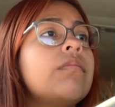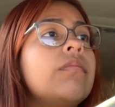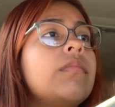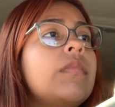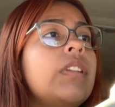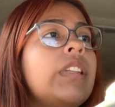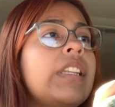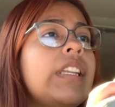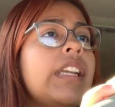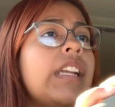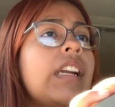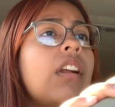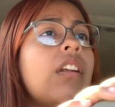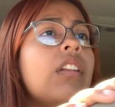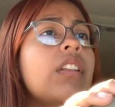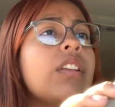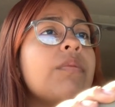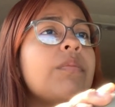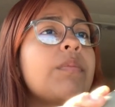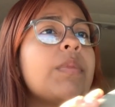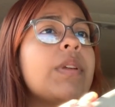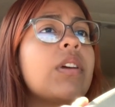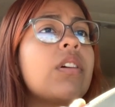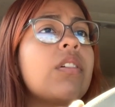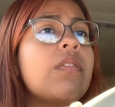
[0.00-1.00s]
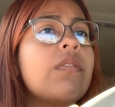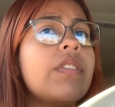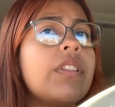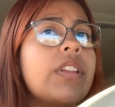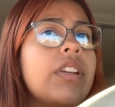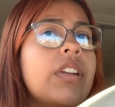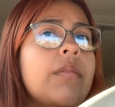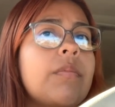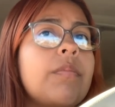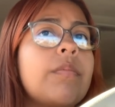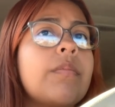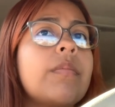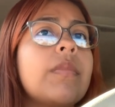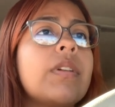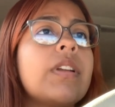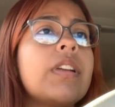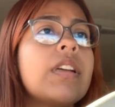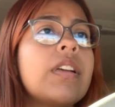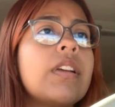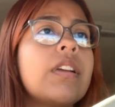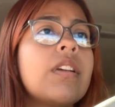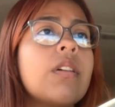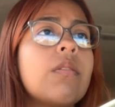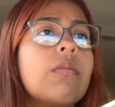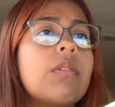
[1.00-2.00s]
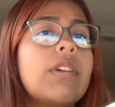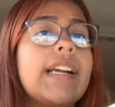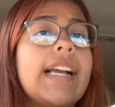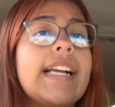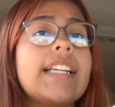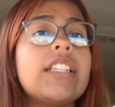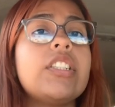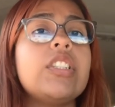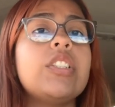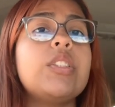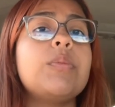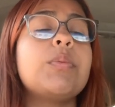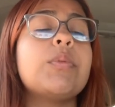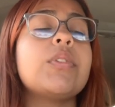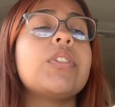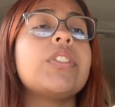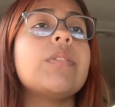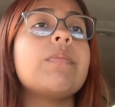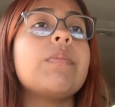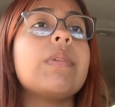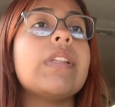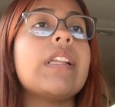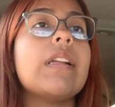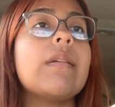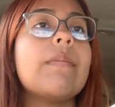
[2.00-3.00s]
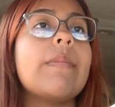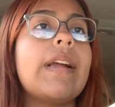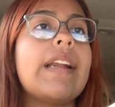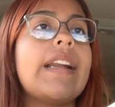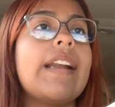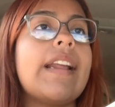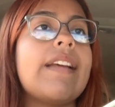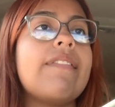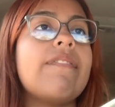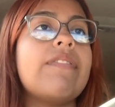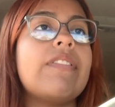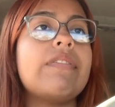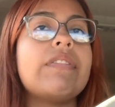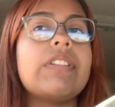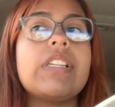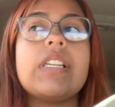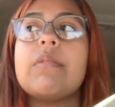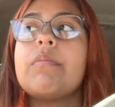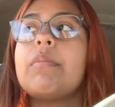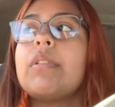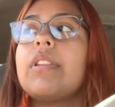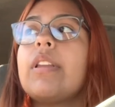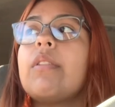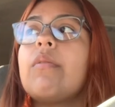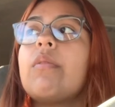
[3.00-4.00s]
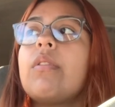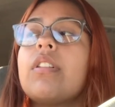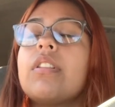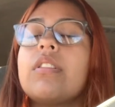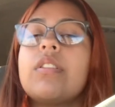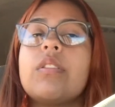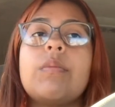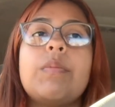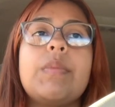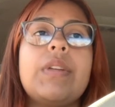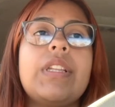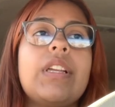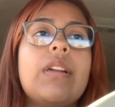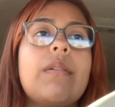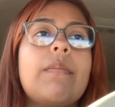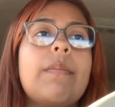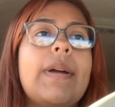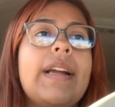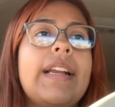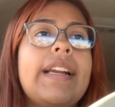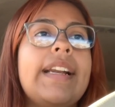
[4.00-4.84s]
And then I'll be over there. We're actually supposed to be there by 9:15, but they want us to be there by